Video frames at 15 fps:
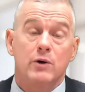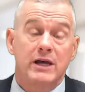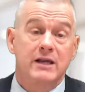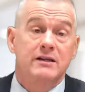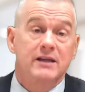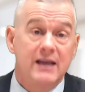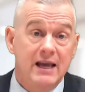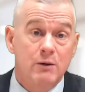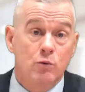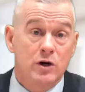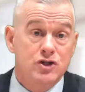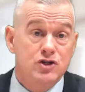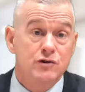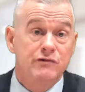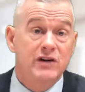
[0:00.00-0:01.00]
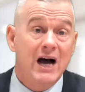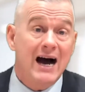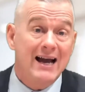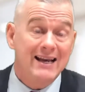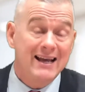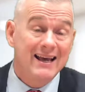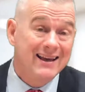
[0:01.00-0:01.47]
Indicate what you've
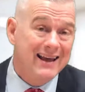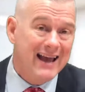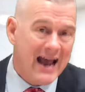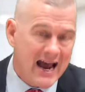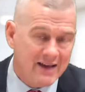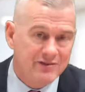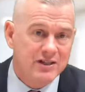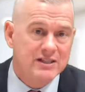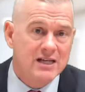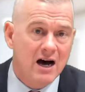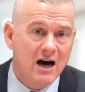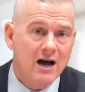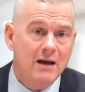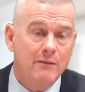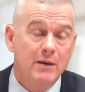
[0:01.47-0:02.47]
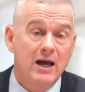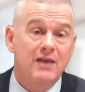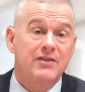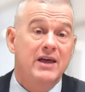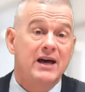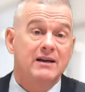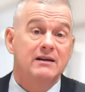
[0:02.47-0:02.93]
got at the time and
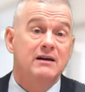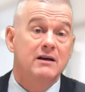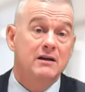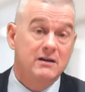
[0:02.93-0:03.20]
then